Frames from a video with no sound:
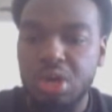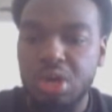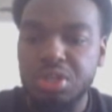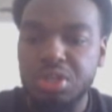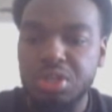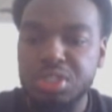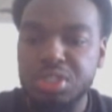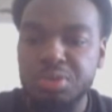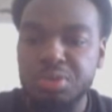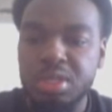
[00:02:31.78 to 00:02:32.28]

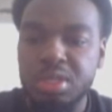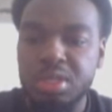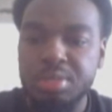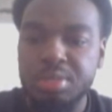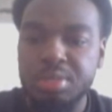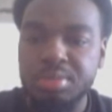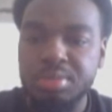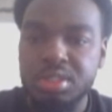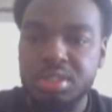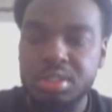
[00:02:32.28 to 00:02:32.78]
Otis
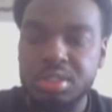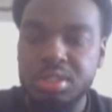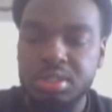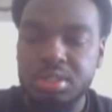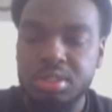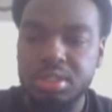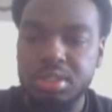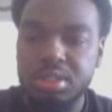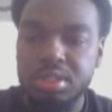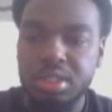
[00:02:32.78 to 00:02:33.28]
Williams,
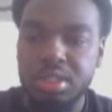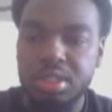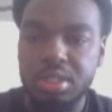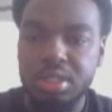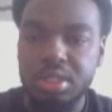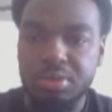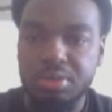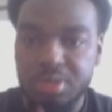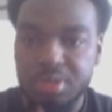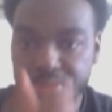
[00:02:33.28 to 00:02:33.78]

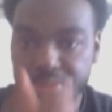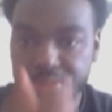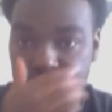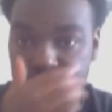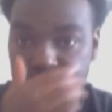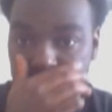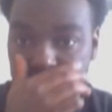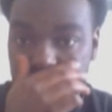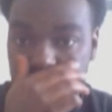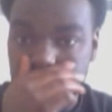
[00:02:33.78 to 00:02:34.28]
which
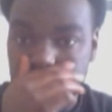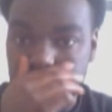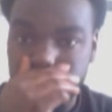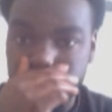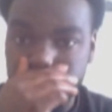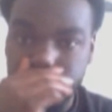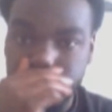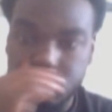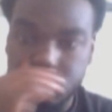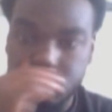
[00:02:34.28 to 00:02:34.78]
was the
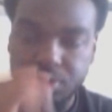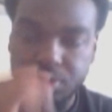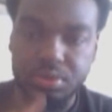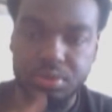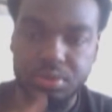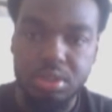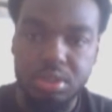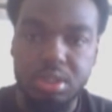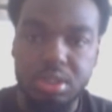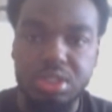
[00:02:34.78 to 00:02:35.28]

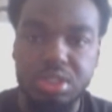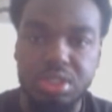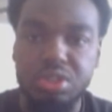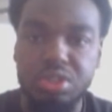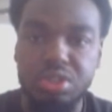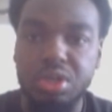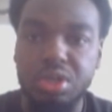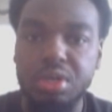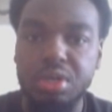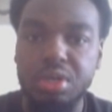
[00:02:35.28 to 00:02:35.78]

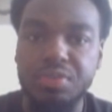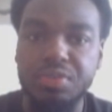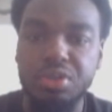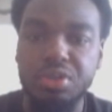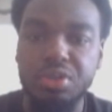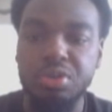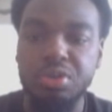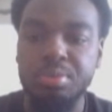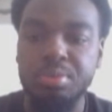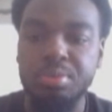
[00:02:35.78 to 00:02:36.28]
starter of the
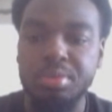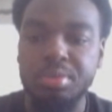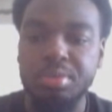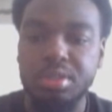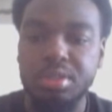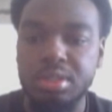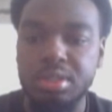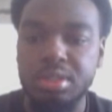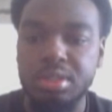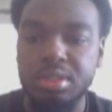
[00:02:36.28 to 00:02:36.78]
group.
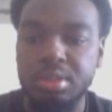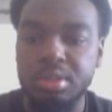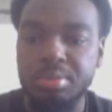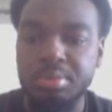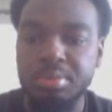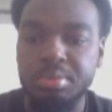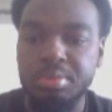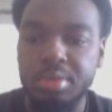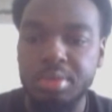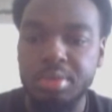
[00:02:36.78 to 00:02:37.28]

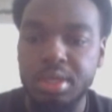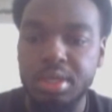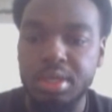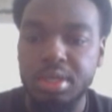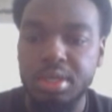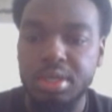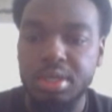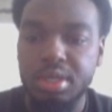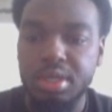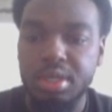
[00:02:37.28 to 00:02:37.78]
Um,
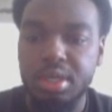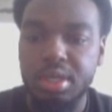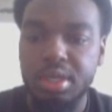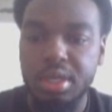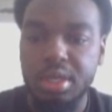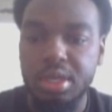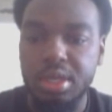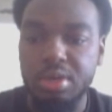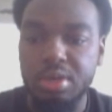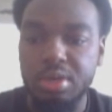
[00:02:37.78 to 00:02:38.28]

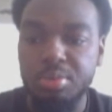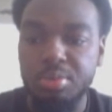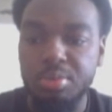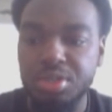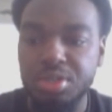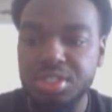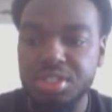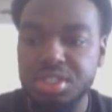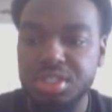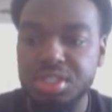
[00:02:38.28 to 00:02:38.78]

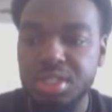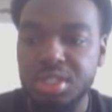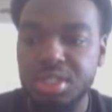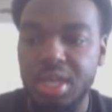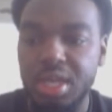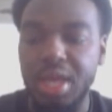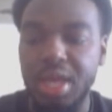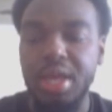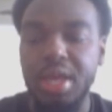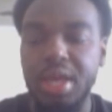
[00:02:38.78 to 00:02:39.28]
Elbridge,
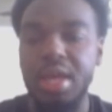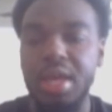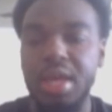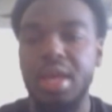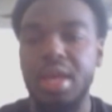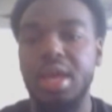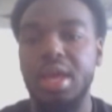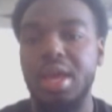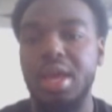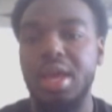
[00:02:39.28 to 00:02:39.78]

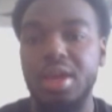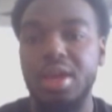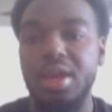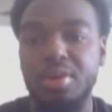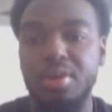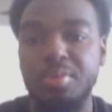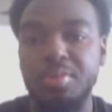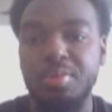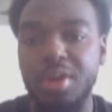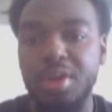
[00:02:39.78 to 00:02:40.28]

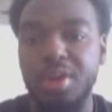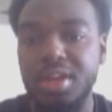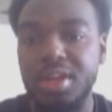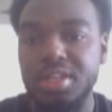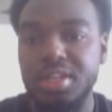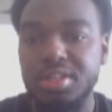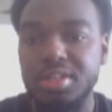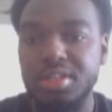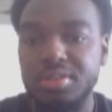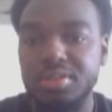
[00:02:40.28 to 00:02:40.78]
Al
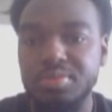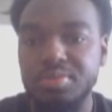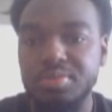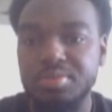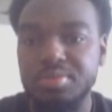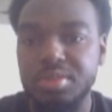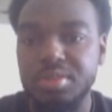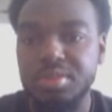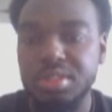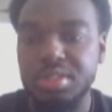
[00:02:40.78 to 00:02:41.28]
Bryant,
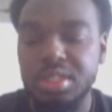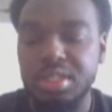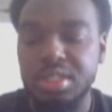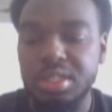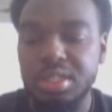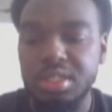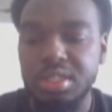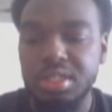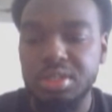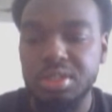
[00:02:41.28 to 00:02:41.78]

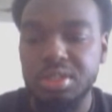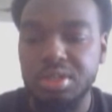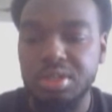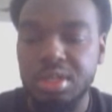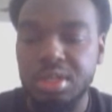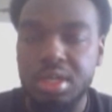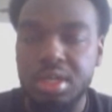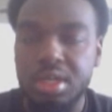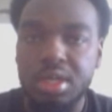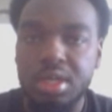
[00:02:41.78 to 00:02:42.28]

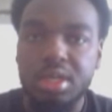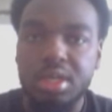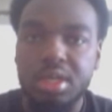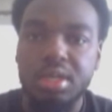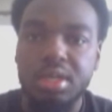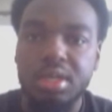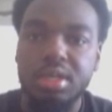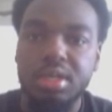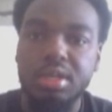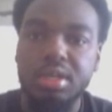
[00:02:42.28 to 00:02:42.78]
another
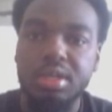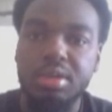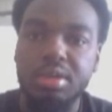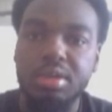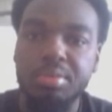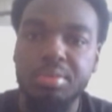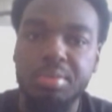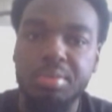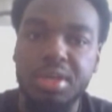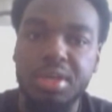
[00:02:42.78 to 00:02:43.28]

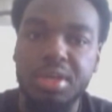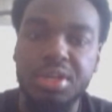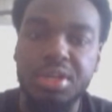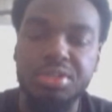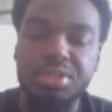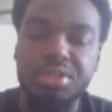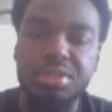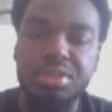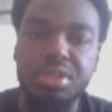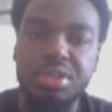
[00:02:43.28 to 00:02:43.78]

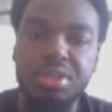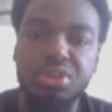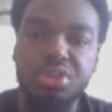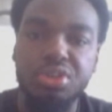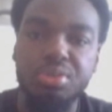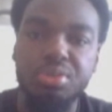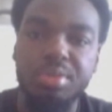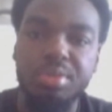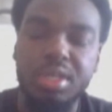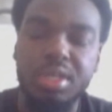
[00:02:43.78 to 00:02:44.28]
character in the
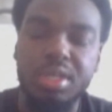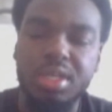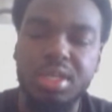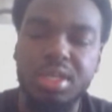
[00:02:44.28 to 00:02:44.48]
group.